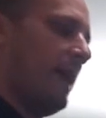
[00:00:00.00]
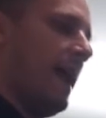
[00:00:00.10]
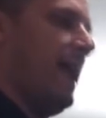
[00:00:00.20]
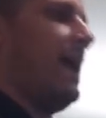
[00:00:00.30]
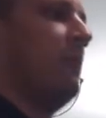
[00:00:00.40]
that
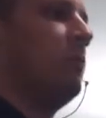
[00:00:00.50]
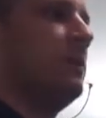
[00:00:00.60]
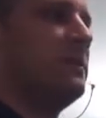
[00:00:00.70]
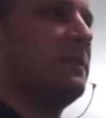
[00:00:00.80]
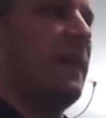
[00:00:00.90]
I had,
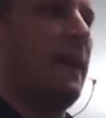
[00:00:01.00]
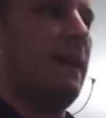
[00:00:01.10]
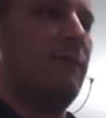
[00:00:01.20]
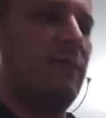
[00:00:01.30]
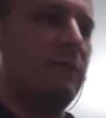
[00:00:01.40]
was
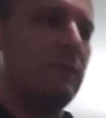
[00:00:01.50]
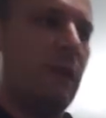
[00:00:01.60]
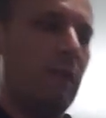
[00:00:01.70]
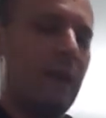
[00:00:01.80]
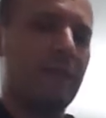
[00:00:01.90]
that a
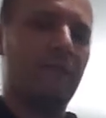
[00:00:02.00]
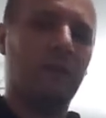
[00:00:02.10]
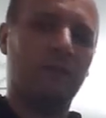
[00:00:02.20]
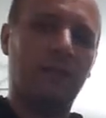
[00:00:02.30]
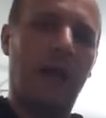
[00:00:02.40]
lot of the
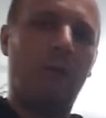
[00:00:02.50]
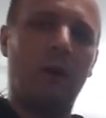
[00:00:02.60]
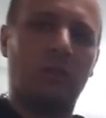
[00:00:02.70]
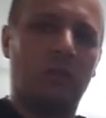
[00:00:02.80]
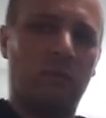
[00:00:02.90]
videos that I
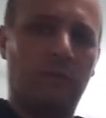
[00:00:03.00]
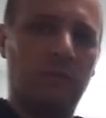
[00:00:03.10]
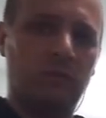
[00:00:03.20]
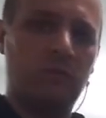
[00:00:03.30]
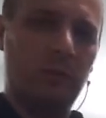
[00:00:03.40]
watched were
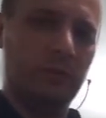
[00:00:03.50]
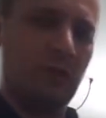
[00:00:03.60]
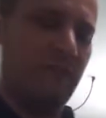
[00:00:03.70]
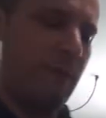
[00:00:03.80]
for 2-wheel drive